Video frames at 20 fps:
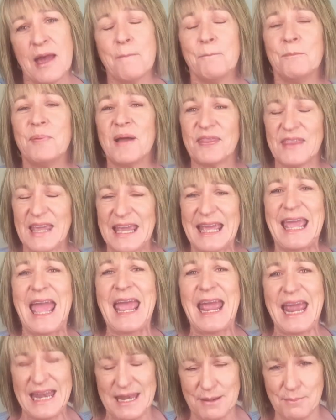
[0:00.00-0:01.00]
but there
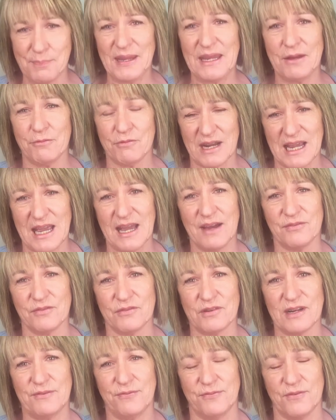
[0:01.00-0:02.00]
can be a
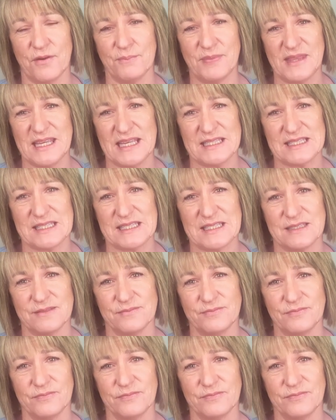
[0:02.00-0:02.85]
recovery from this.